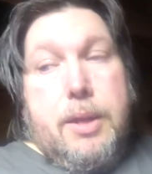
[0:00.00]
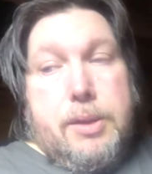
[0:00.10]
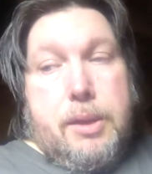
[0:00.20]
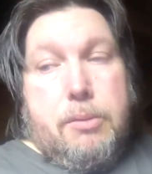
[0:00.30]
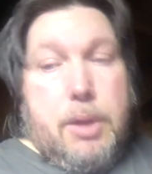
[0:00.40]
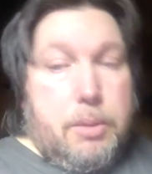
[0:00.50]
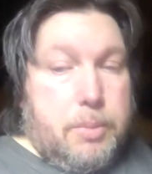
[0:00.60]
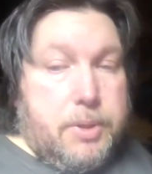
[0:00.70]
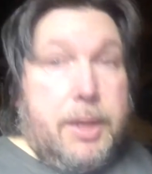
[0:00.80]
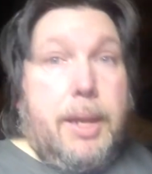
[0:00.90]
So
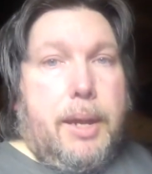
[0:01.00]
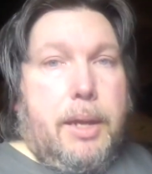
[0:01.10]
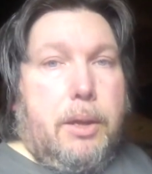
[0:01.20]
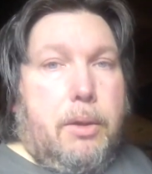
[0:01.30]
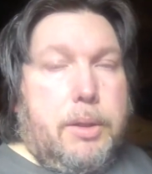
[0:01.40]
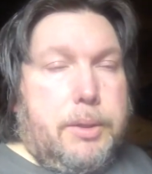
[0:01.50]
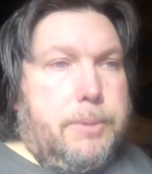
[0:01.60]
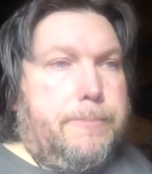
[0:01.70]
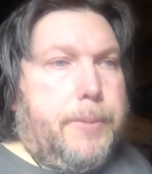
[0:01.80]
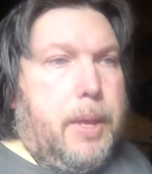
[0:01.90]
see you later, guys,
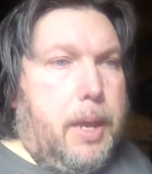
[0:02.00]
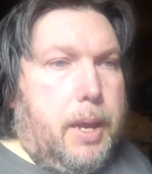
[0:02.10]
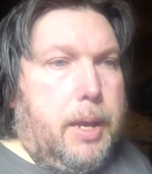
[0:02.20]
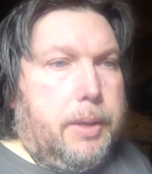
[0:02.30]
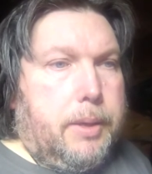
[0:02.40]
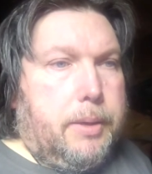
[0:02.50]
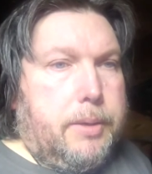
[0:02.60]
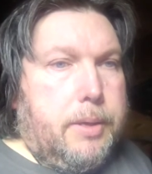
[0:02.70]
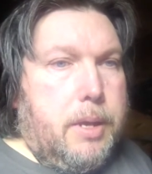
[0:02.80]
and